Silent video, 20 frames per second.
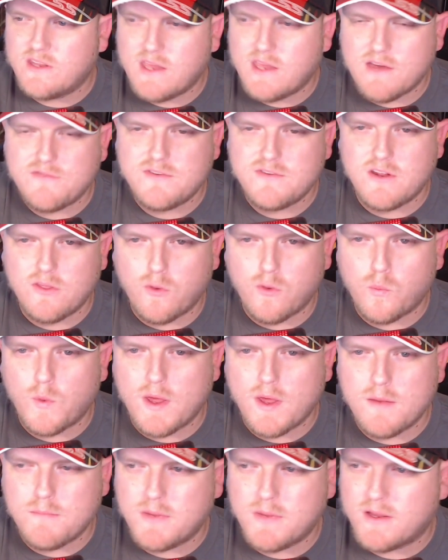gifted the
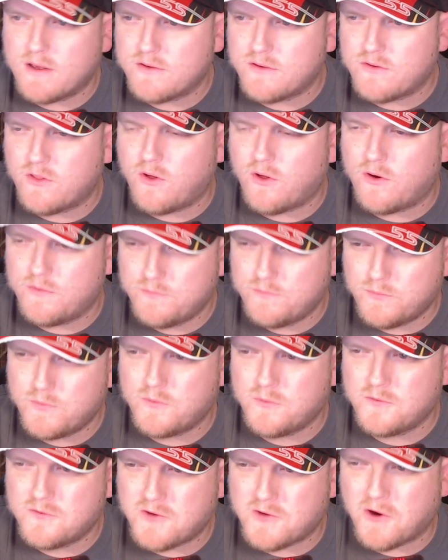win because of the
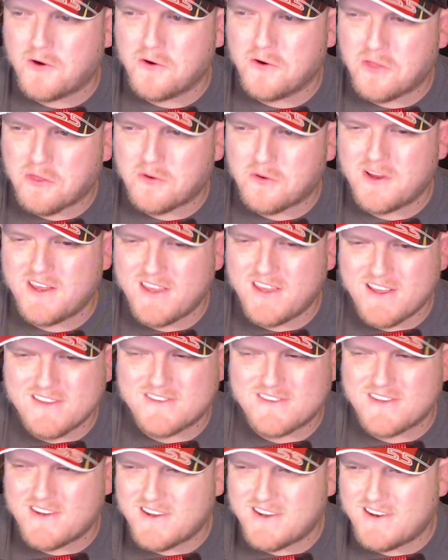Turn 3
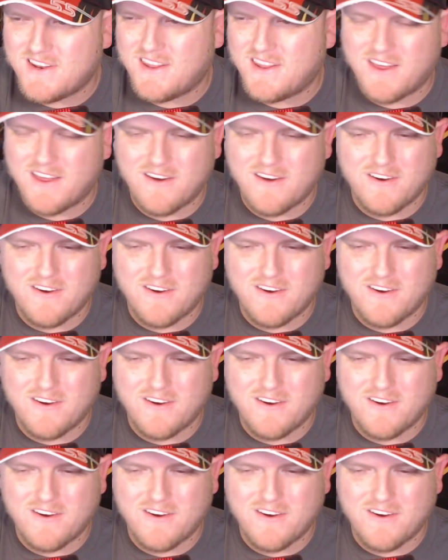incident there in